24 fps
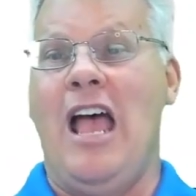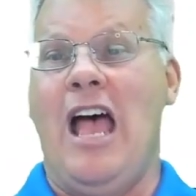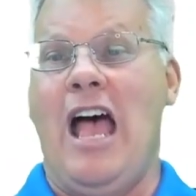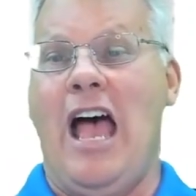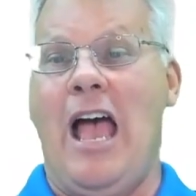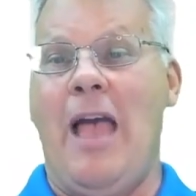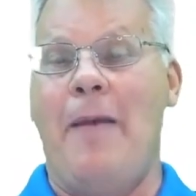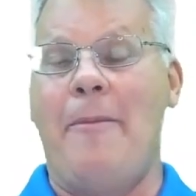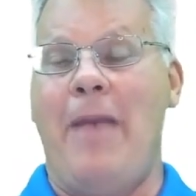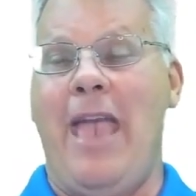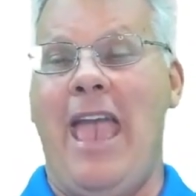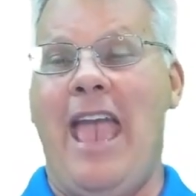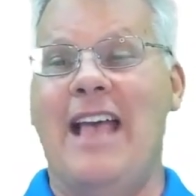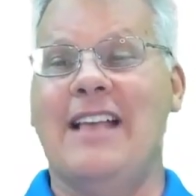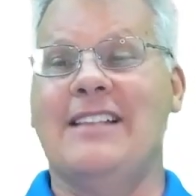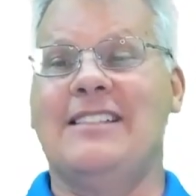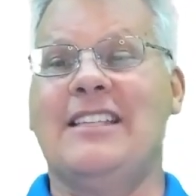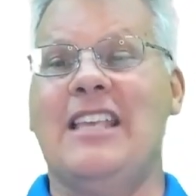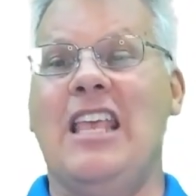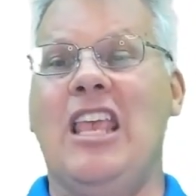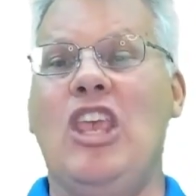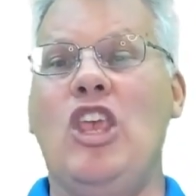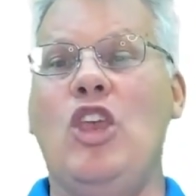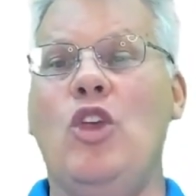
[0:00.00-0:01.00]
I'm
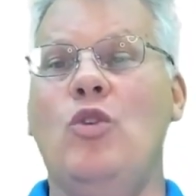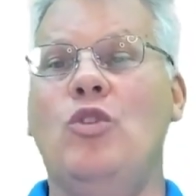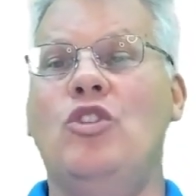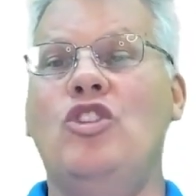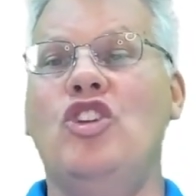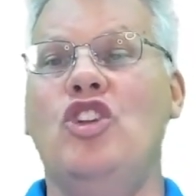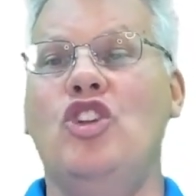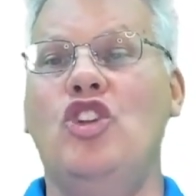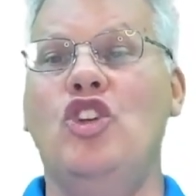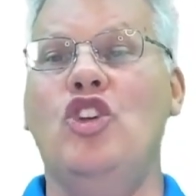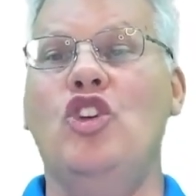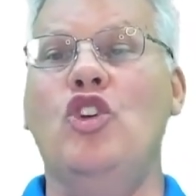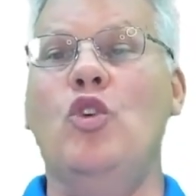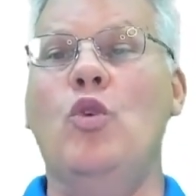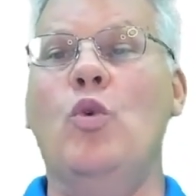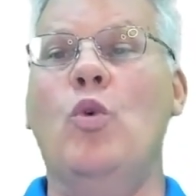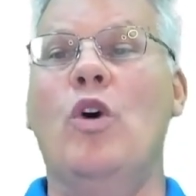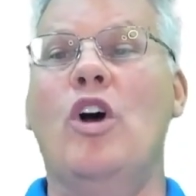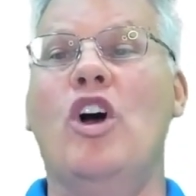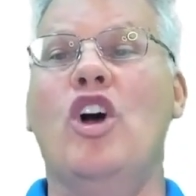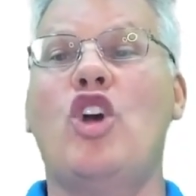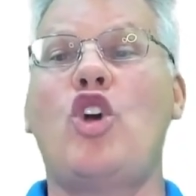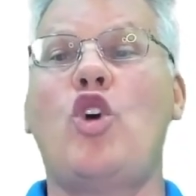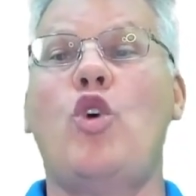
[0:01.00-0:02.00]
asking you to do
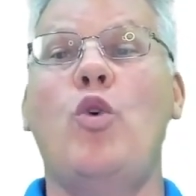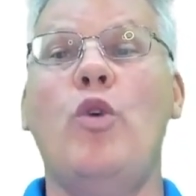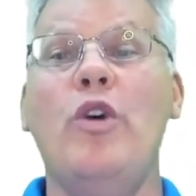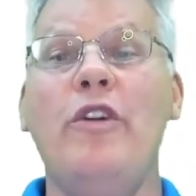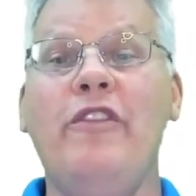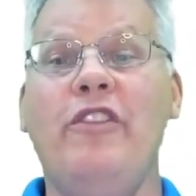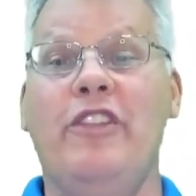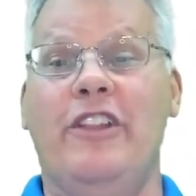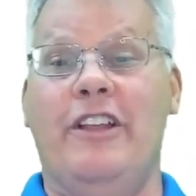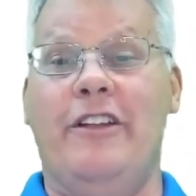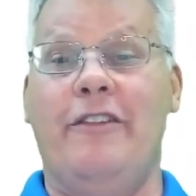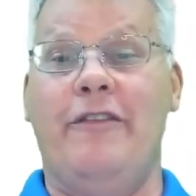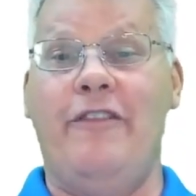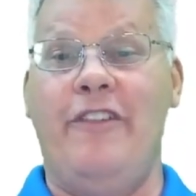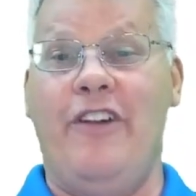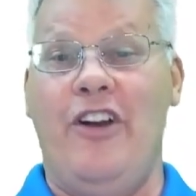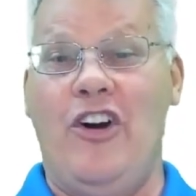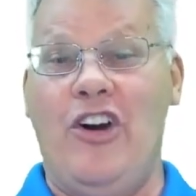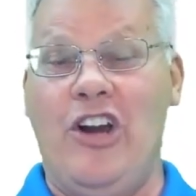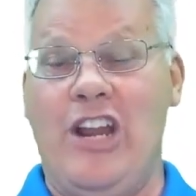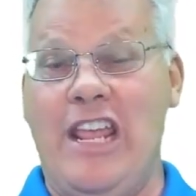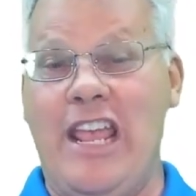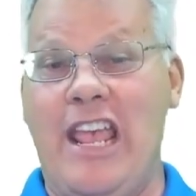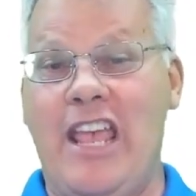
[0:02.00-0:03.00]
equivalent
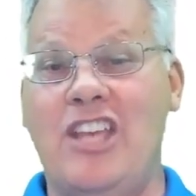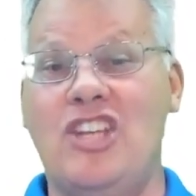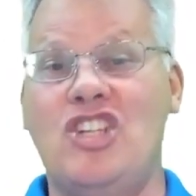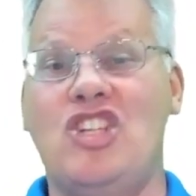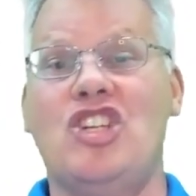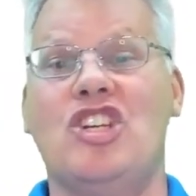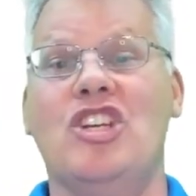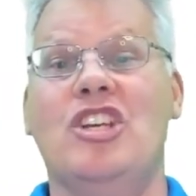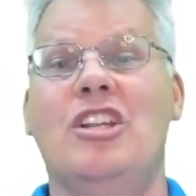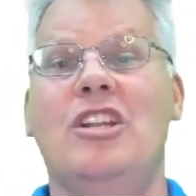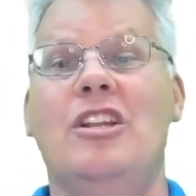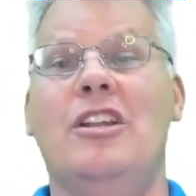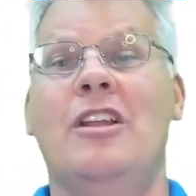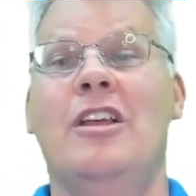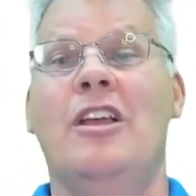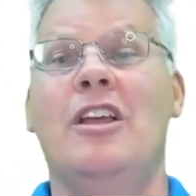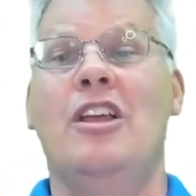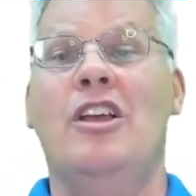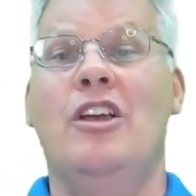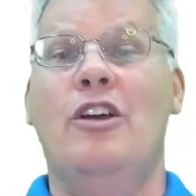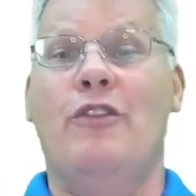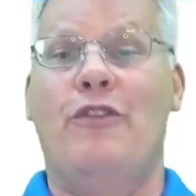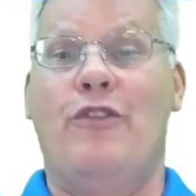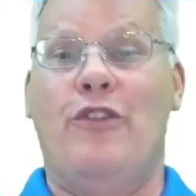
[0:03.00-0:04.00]
variation
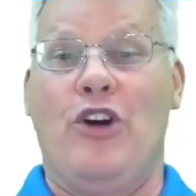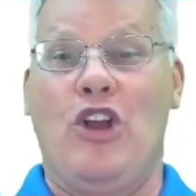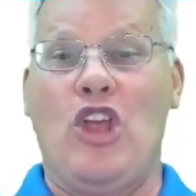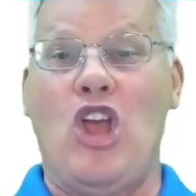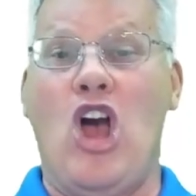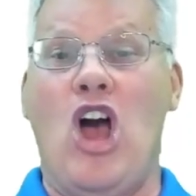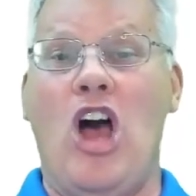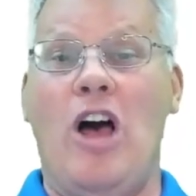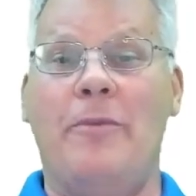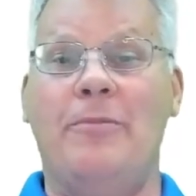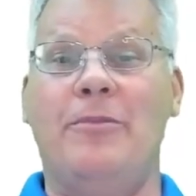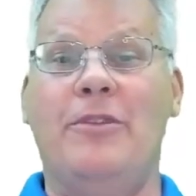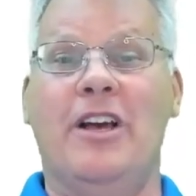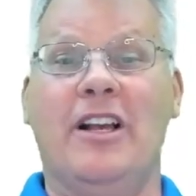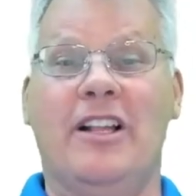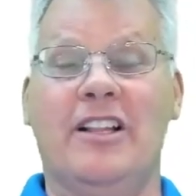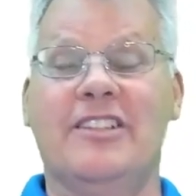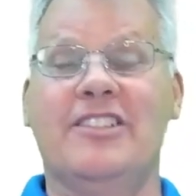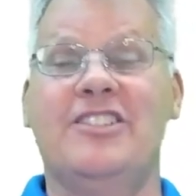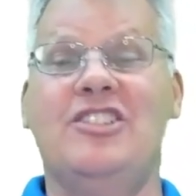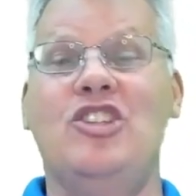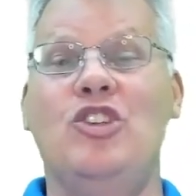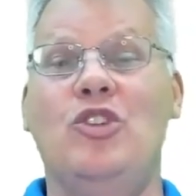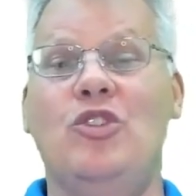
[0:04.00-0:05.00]
for
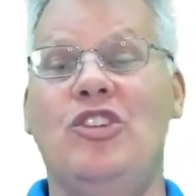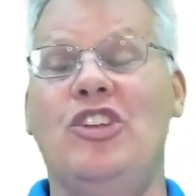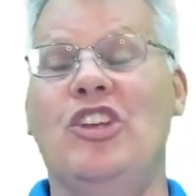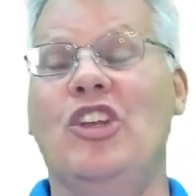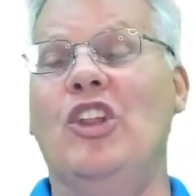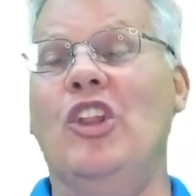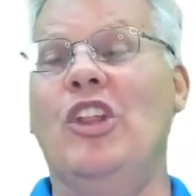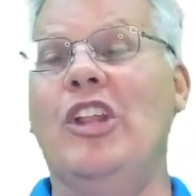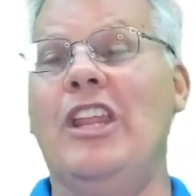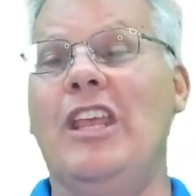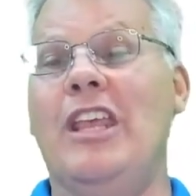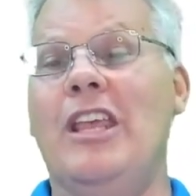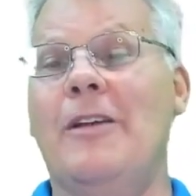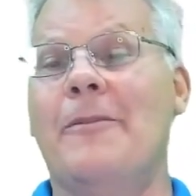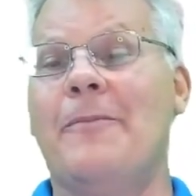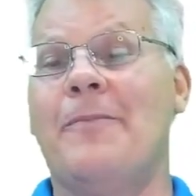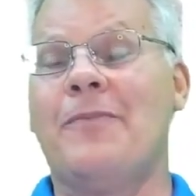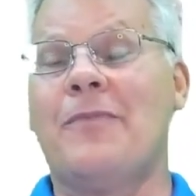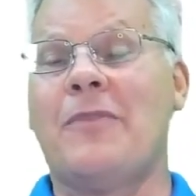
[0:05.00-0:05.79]
Cobb-Douglas utility.